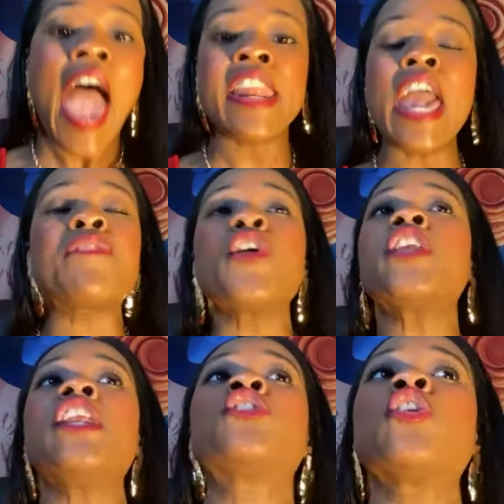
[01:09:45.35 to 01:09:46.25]
And if
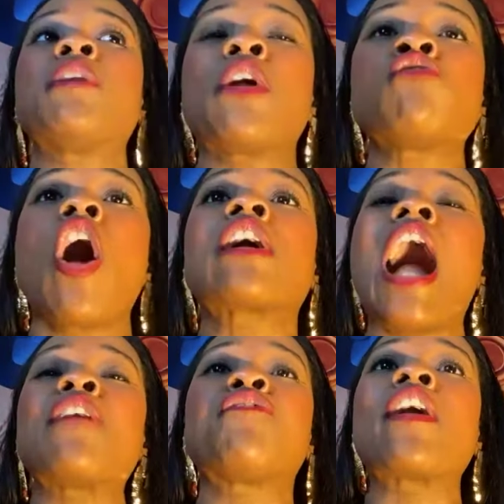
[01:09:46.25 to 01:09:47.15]
you didn't do something wrong, God,